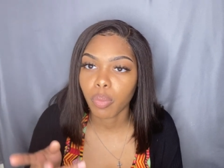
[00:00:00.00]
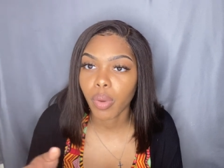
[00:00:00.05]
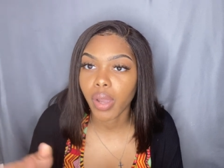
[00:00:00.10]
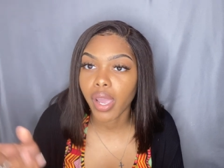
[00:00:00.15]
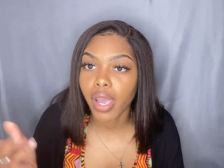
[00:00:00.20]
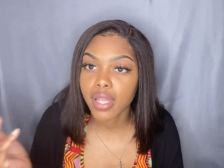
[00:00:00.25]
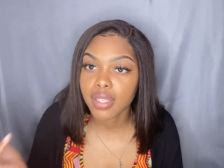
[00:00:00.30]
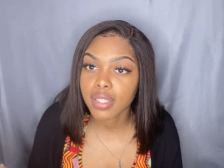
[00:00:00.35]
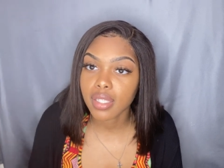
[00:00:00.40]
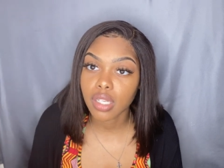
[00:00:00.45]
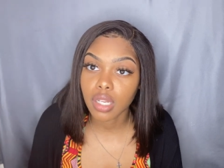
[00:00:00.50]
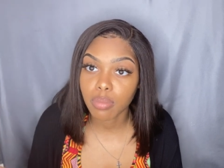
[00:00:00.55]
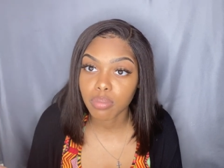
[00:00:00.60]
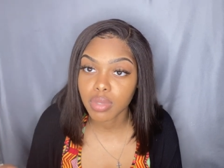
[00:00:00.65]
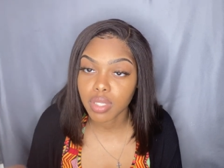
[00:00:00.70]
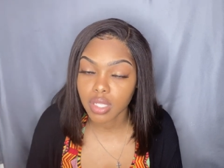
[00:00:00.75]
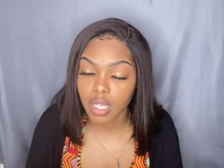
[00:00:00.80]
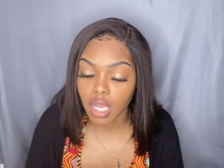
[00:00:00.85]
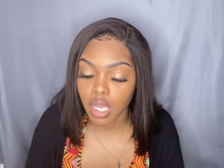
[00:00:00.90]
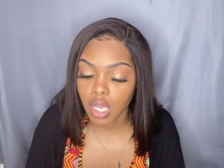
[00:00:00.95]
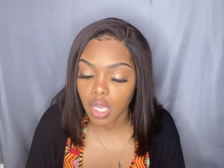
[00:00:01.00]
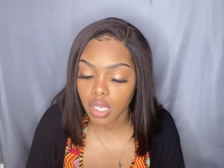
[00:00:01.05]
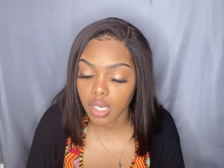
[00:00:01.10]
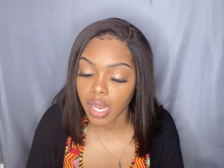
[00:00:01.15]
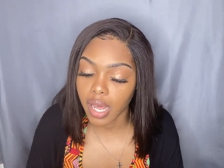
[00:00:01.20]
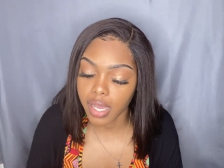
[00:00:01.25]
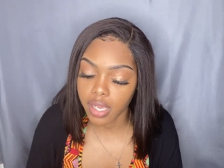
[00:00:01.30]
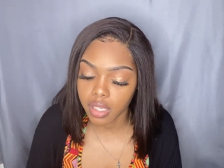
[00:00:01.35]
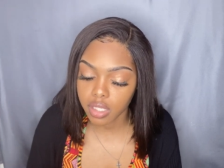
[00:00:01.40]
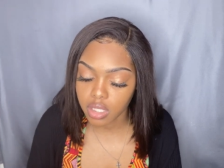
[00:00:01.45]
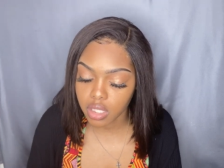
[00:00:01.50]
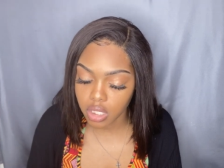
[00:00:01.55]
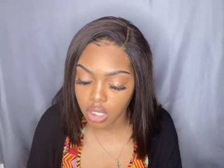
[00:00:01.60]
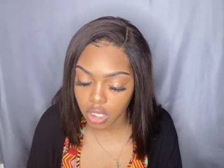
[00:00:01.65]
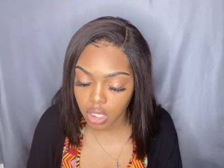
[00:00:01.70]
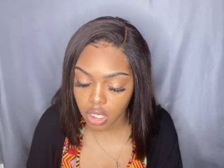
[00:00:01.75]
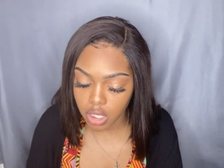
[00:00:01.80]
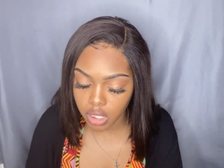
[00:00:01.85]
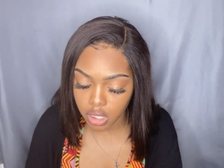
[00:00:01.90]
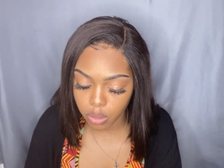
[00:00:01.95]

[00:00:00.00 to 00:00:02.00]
pants and them staying like snug